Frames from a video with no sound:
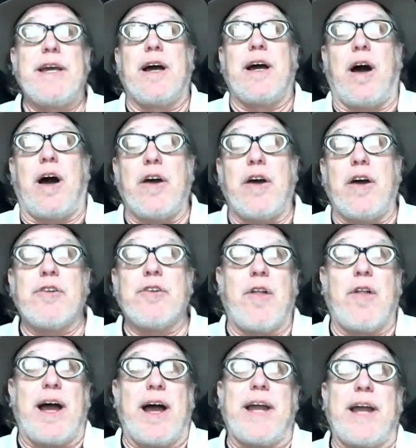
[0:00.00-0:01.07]

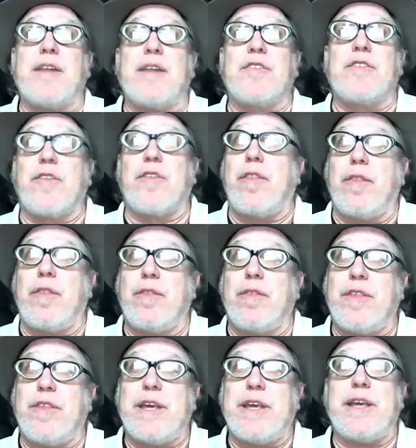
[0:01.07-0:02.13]
underlines
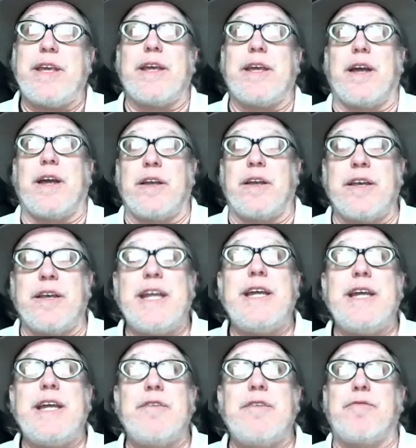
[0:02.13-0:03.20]
the
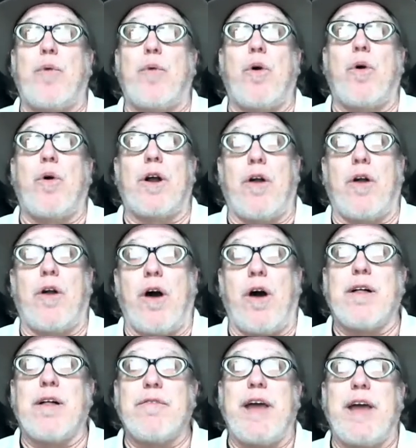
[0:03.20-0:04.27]
need for
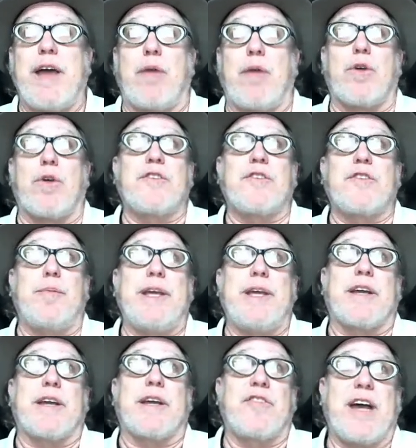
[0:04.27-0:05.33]
all of that work to
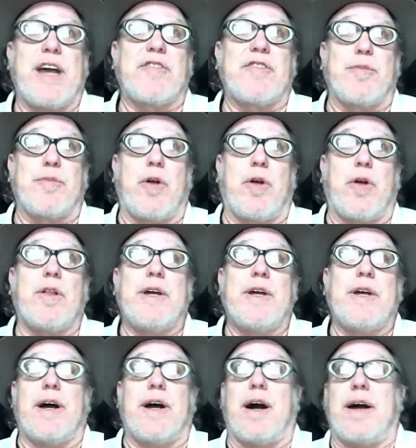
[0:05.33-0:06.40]
be accessible.
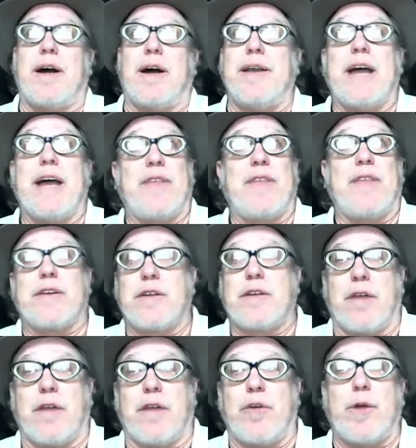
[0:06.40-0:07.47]
Not that
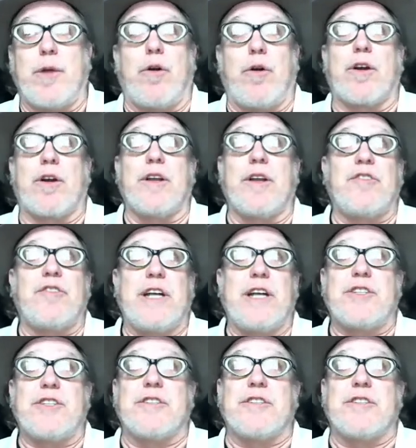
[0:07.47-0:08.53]
government
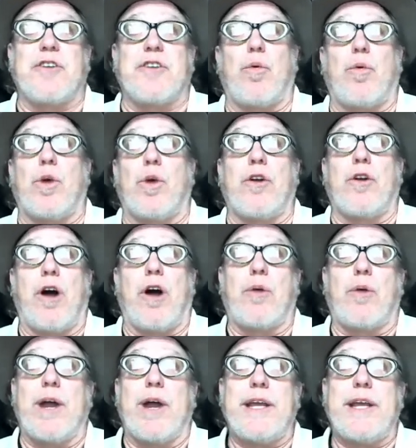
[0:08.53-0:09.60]
organizations weren't
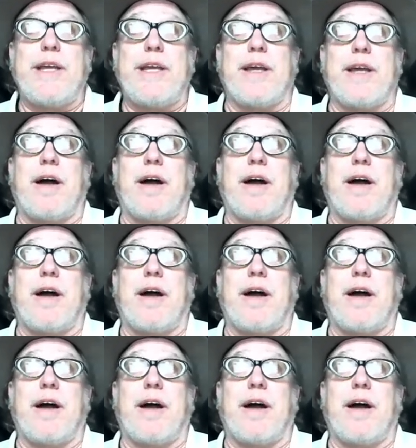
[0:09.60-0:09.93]
already